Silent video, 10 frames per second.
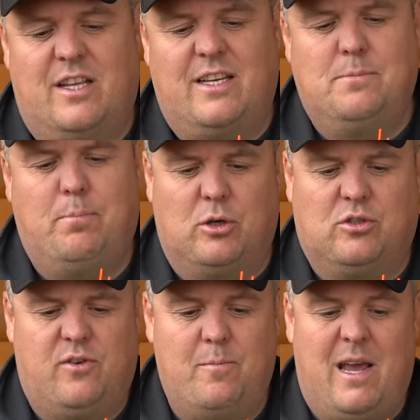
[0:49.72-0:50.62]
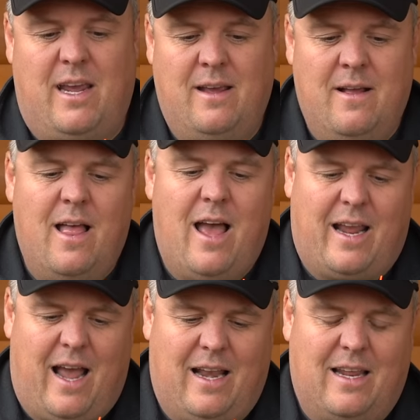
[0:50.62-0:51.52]
these, but for me,
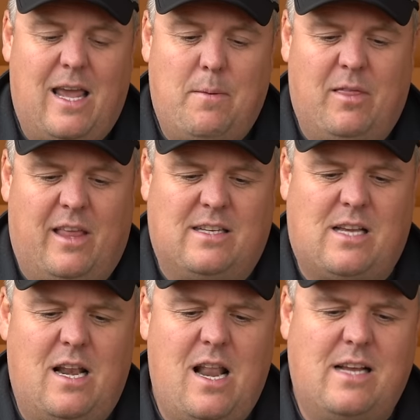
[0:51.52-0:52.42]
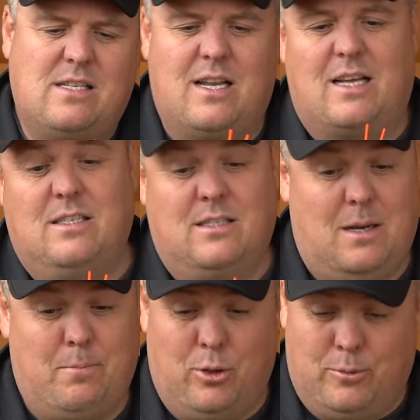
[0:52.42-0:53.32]
again, keeping things nice and
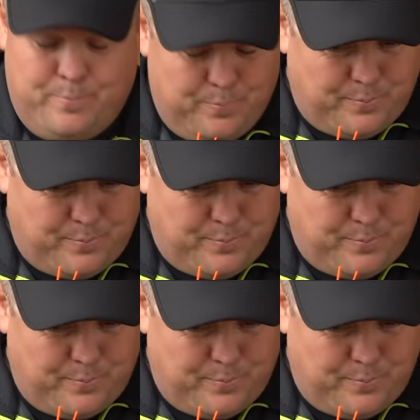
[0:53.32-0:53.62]
simple,